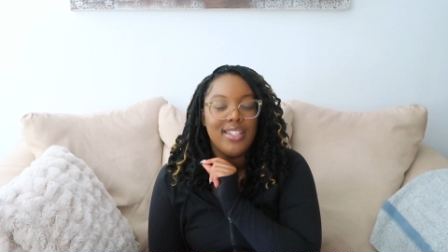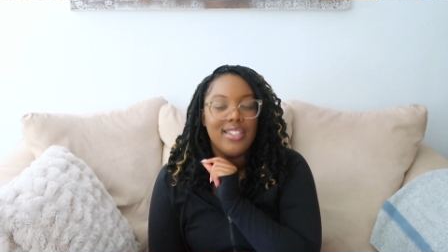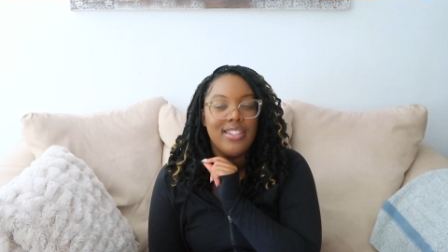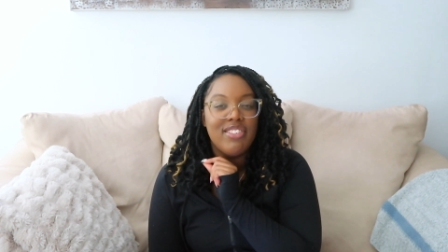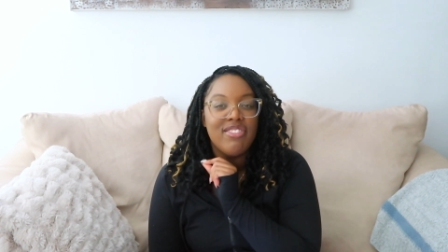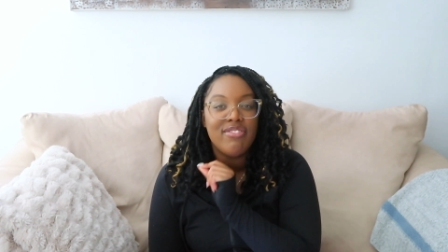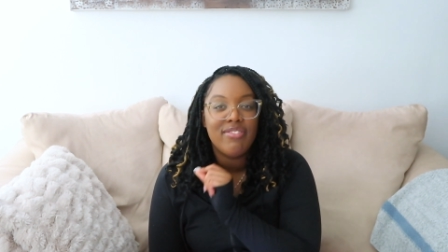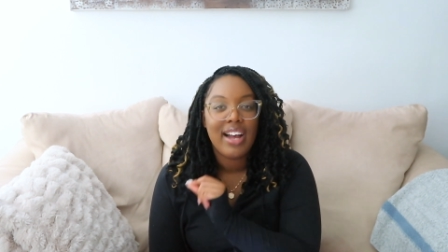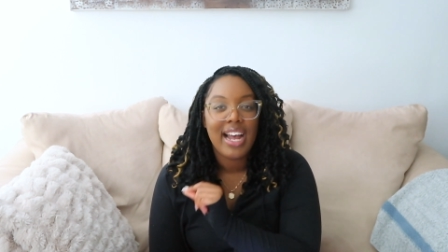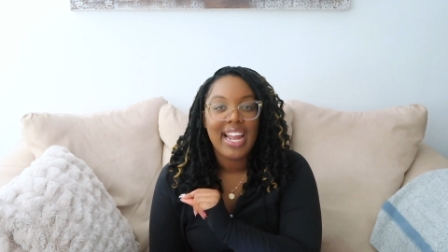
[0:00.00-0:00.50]

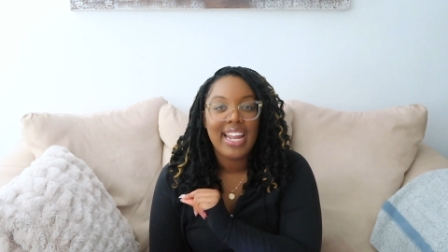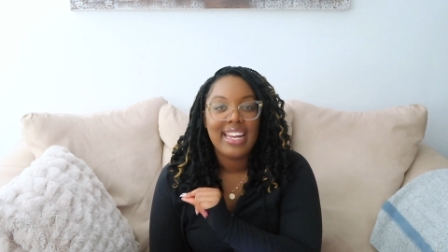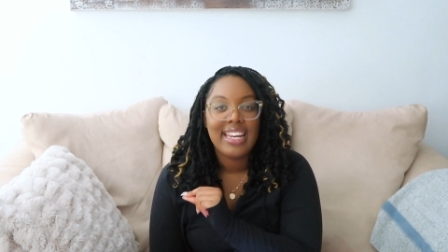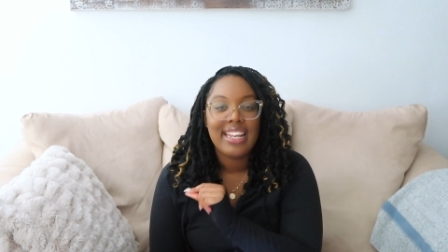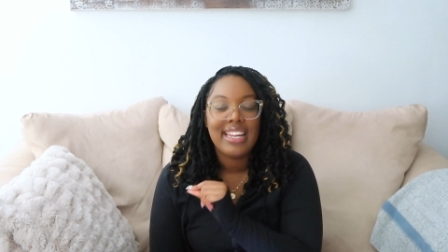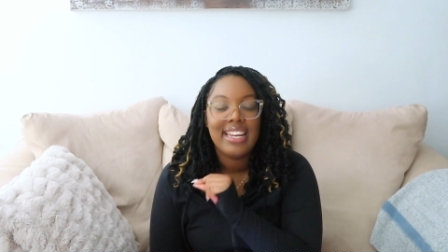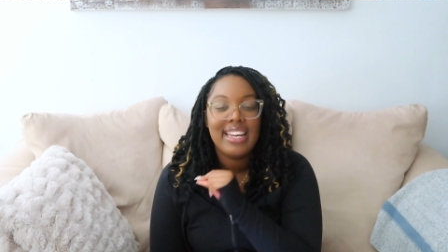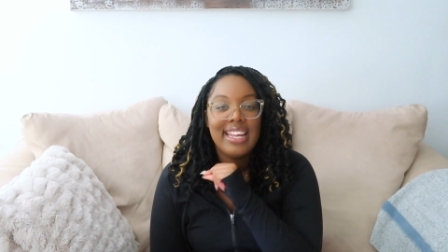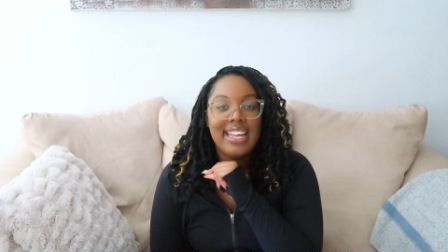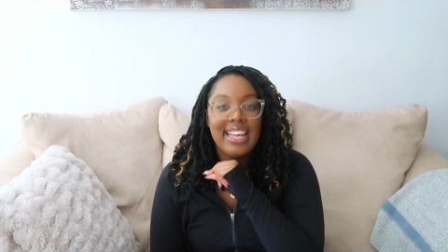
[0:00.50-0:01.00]

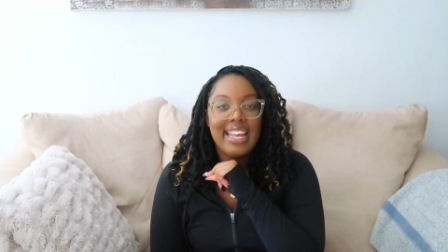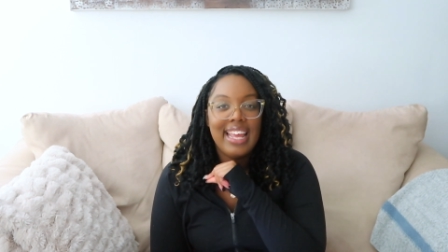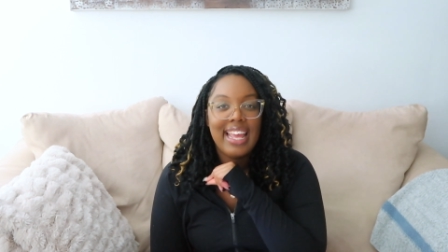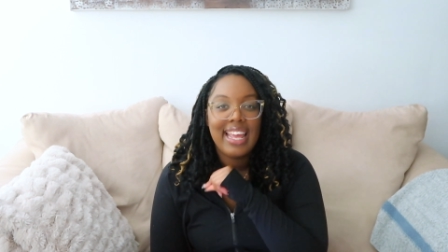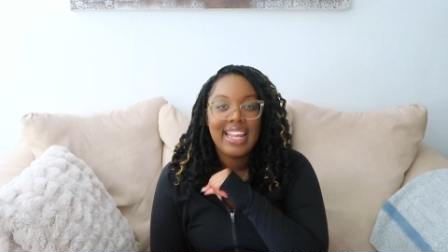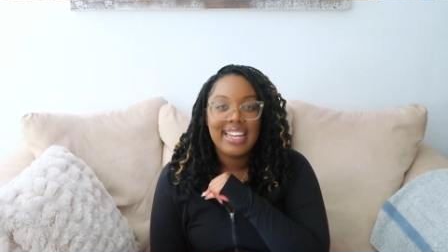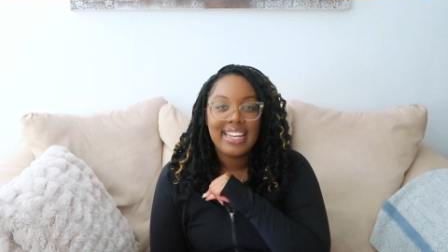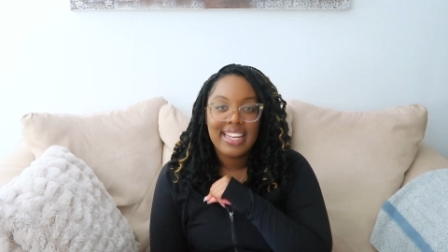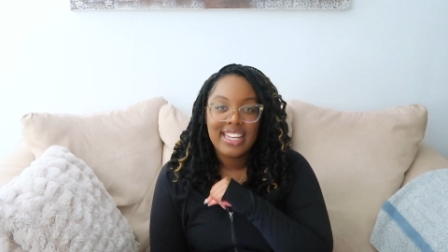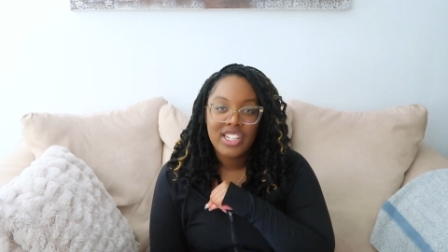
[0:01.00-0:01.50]
divided
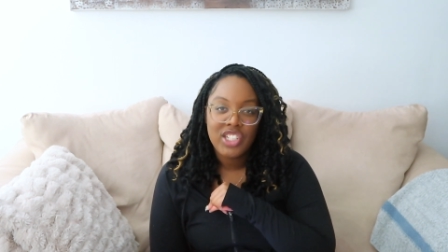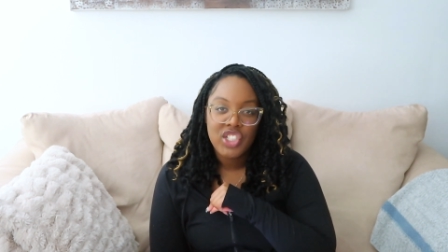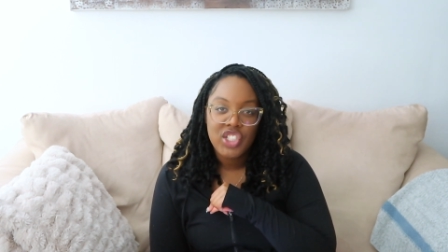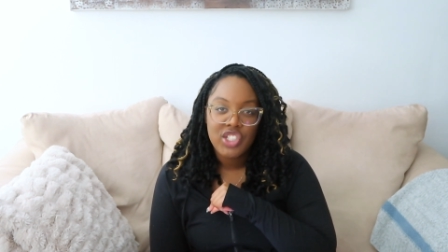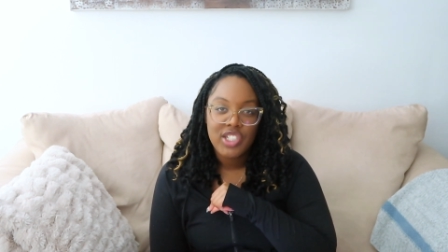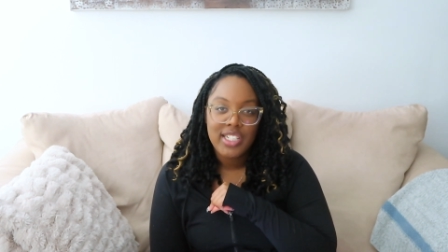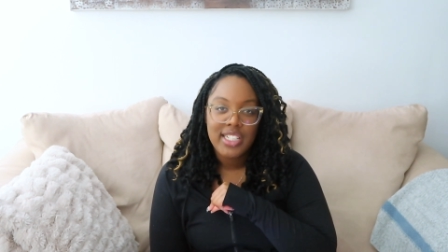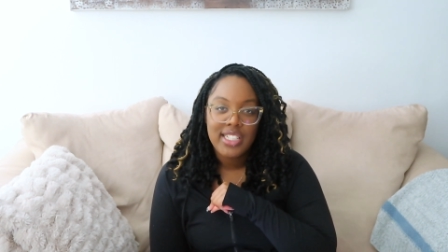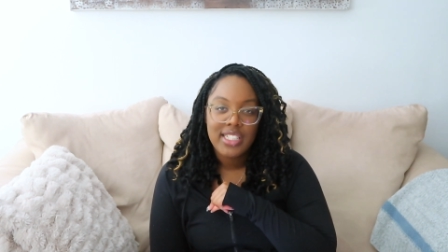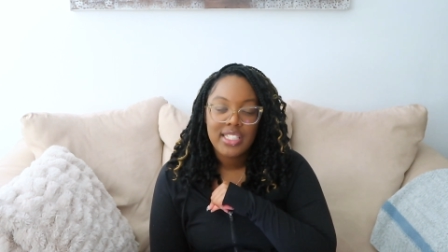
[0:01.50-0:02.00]
in
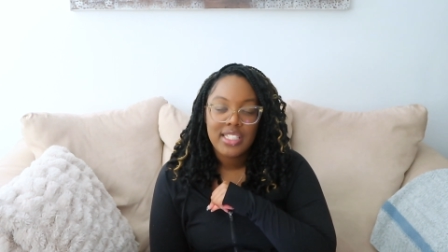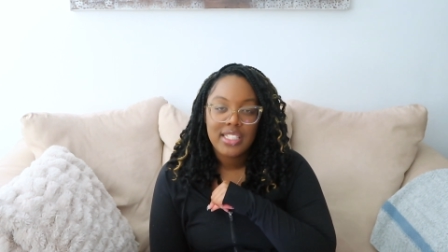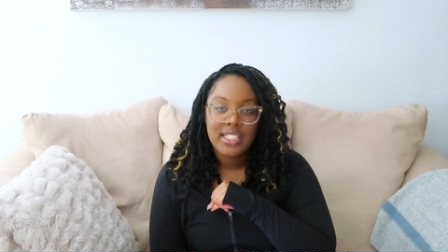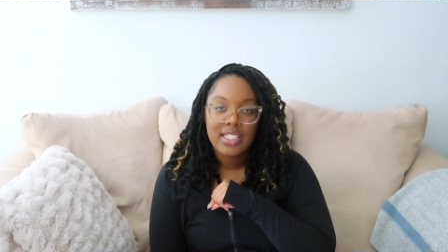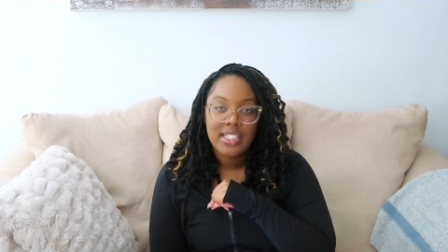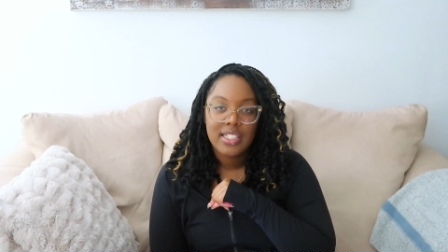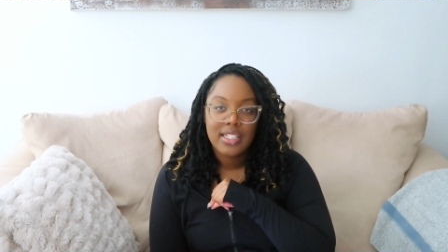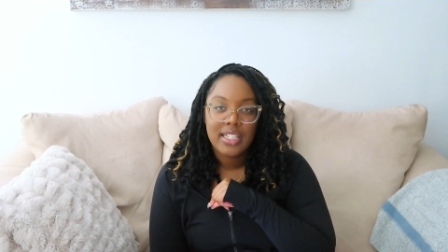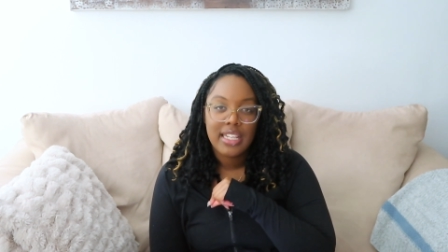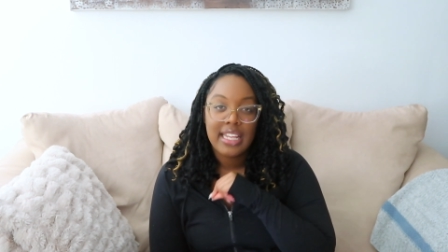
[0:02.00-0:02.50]
interest,
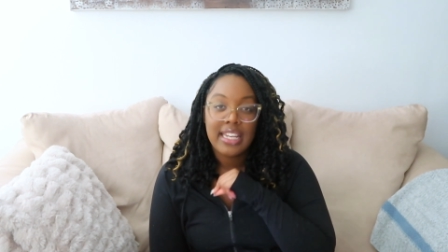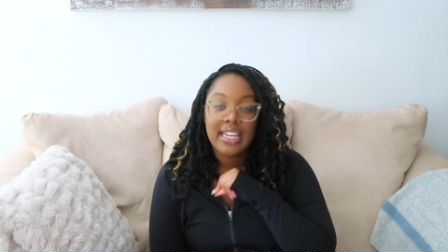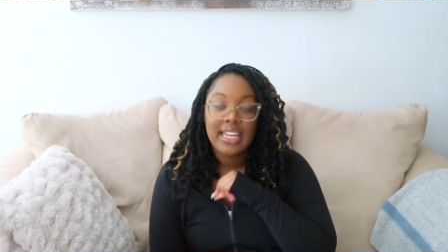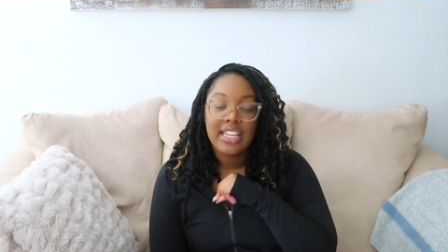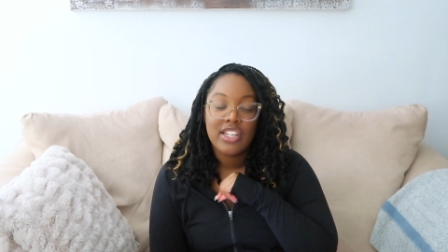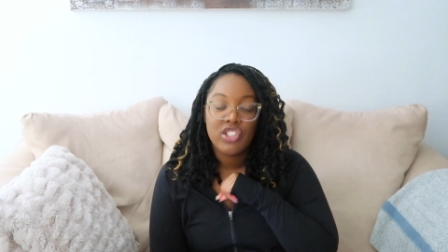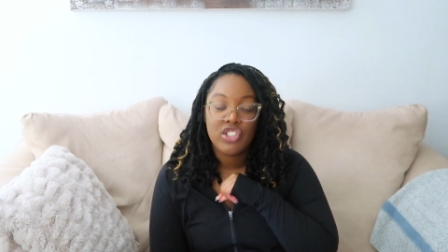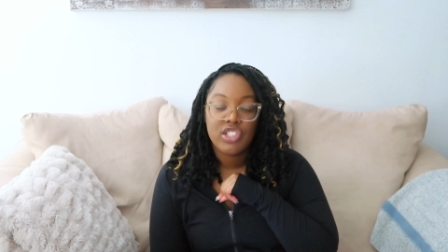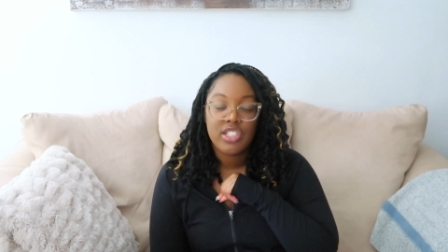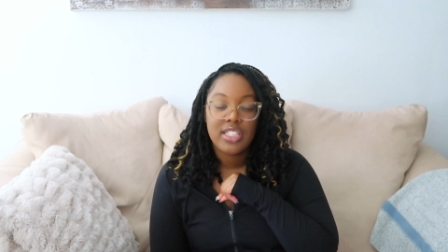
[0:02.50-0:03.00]
in
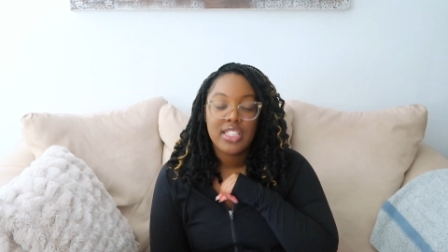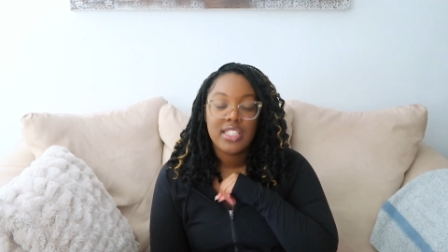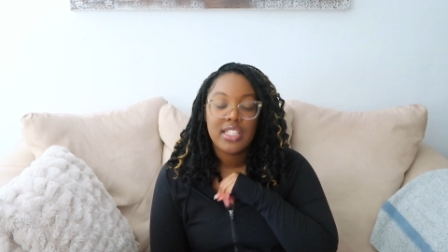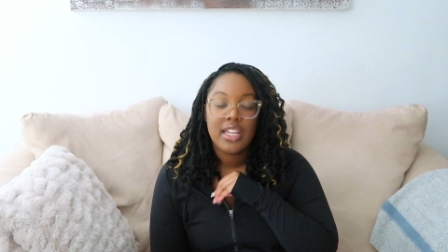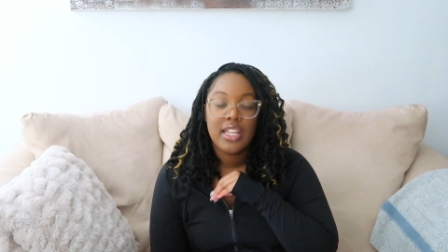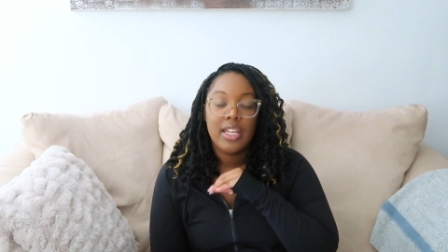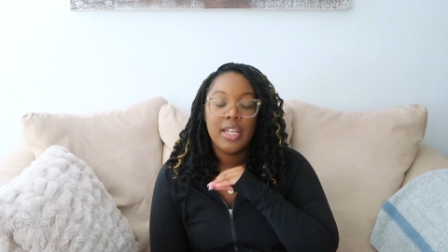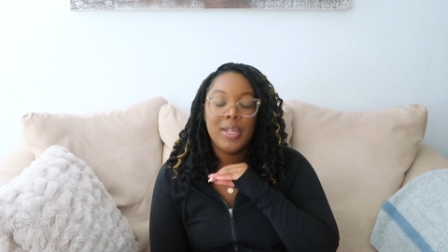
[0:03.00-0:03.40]
interest.